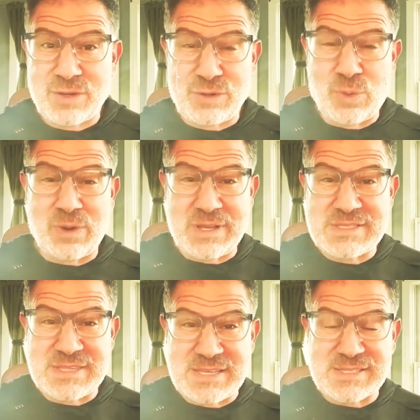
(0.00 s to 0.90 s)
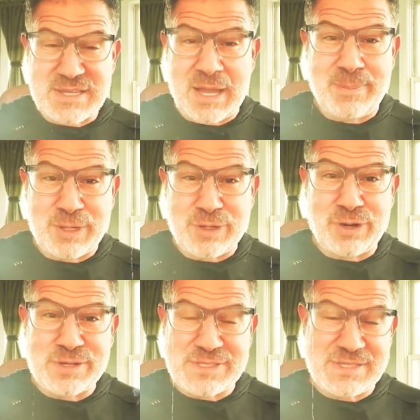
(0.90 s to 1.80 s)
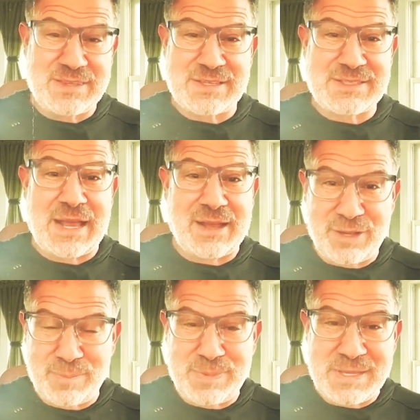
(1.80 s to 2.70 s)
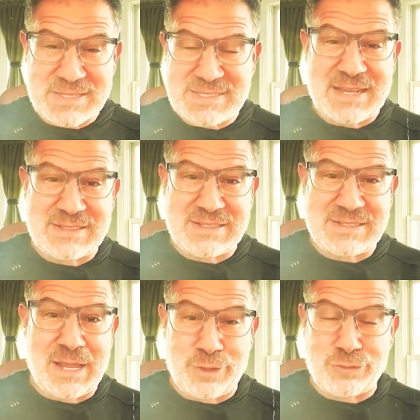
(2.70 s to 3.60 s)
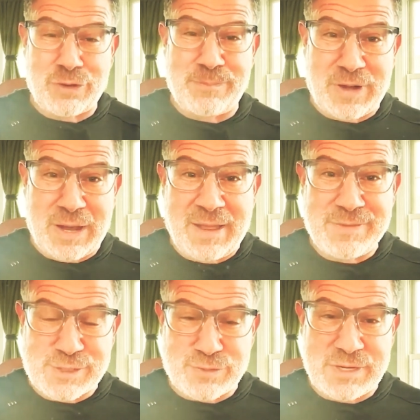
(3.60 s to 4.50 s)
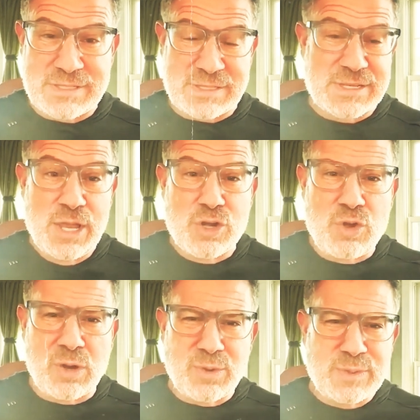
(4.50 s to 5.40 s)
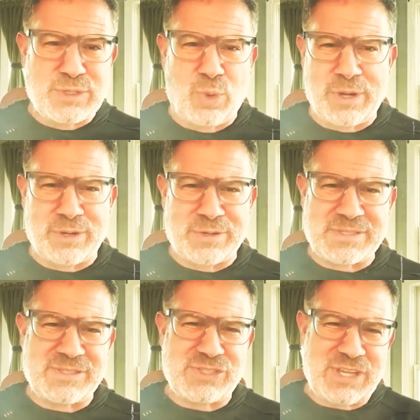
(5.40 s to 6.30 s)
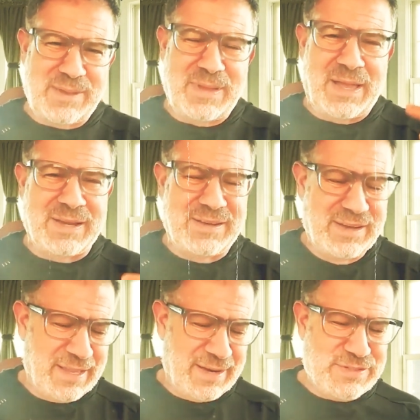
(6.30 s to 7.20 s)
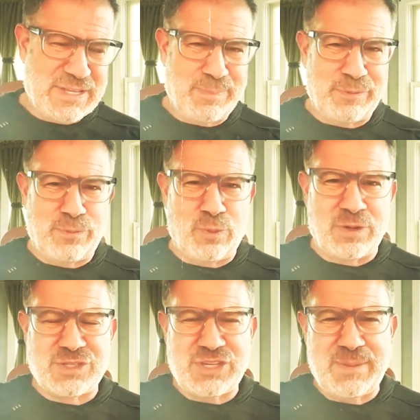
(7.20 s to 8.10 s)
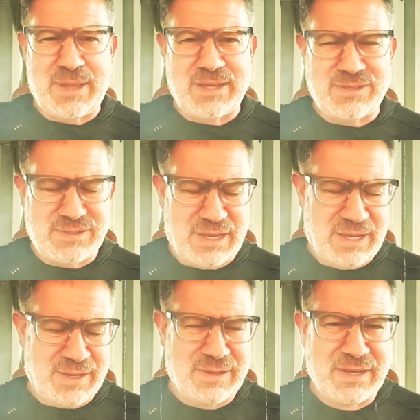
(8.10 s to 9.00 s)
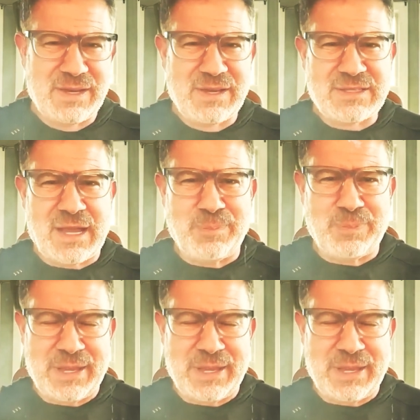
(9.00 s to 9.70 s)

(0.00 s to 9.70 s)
Nor is this common courtesy that's not going to be extended to Donald Trump for obvious reasons, nor to his lawyers. And shame on, and I've said it before, and shame on uh, Todd